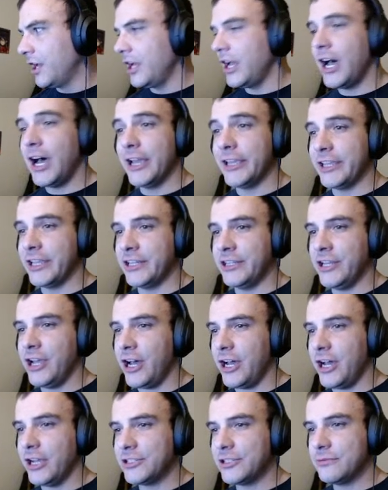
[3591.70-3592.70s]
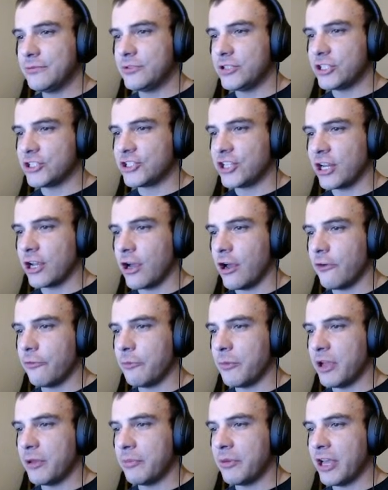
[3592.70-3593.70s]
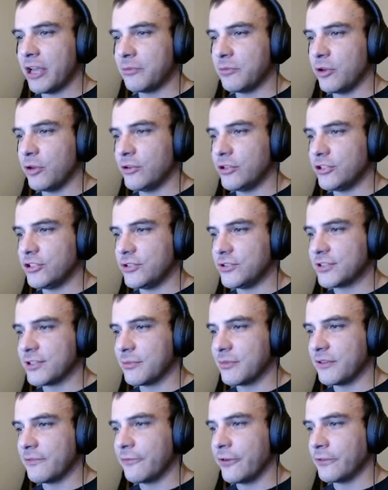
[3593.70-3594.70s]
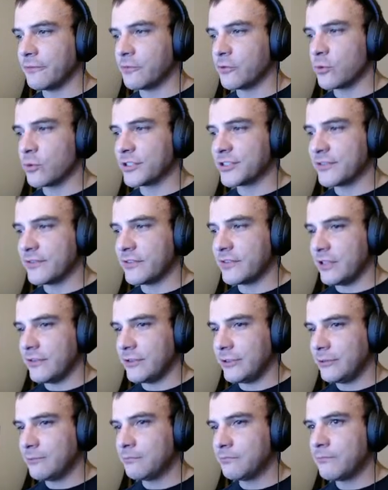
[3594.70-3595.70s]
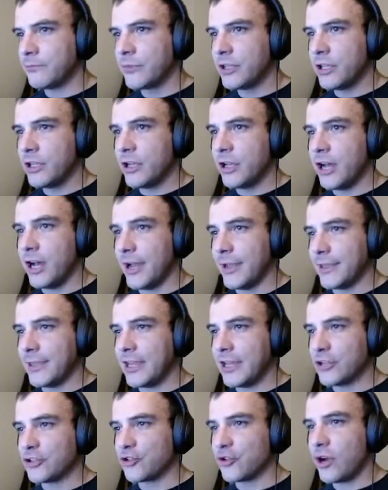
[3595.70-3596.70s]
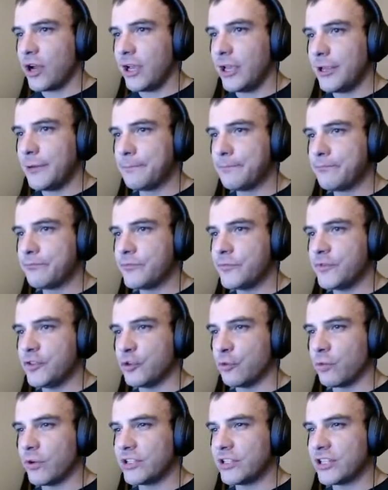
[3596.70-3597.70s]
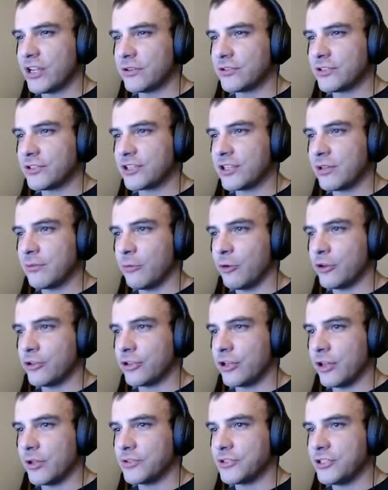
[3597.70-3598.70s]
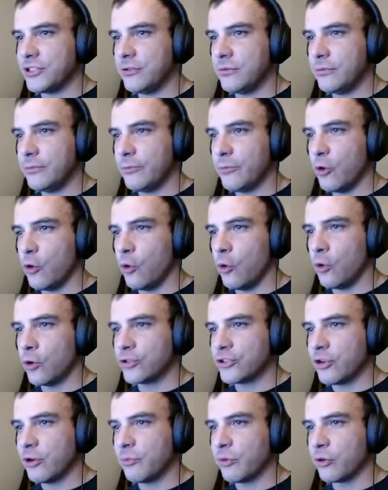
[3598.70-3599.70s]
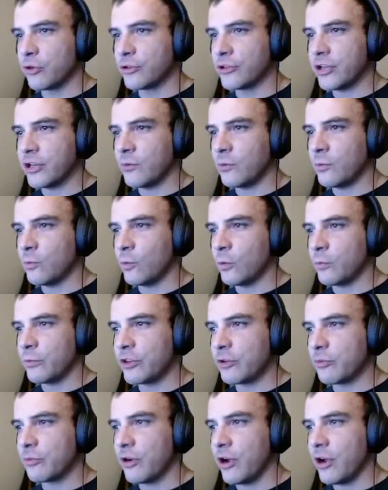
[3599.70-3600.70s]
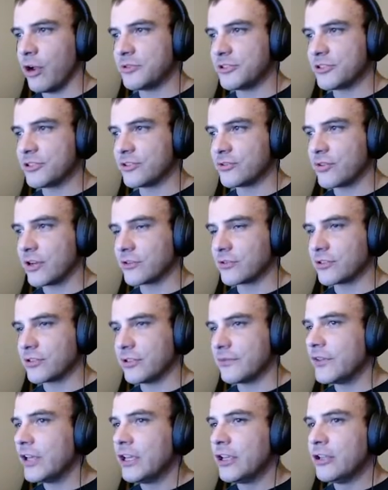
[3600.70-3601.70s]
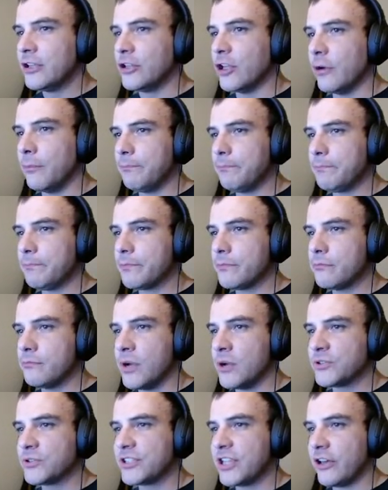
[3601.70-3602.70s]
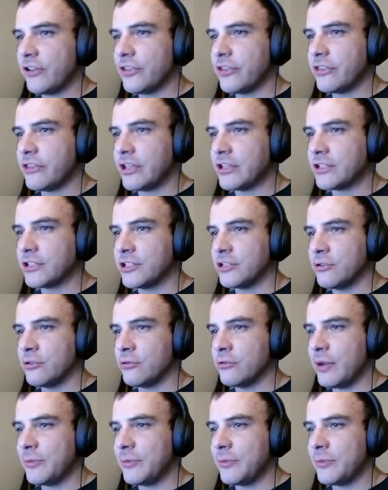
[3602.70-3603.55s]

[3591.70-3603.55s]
I cannot just shake off my bad mood and do something fun for the rest of the evening. I can try to reach out to someone close to you, or don't burden anyone with your problems. Distract yourself. Nope. Most healthy thing to do.